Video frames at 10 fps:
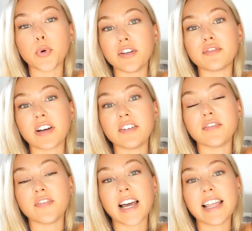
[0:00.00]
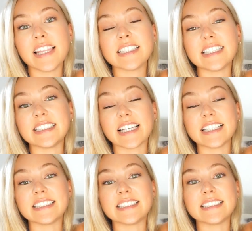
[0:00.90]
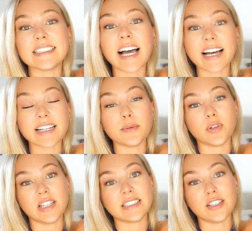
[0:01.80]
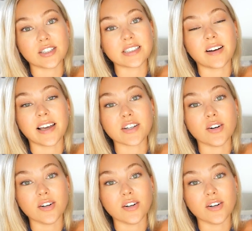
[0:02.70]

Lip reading: boyfriend fit, and this is exactly what this looks like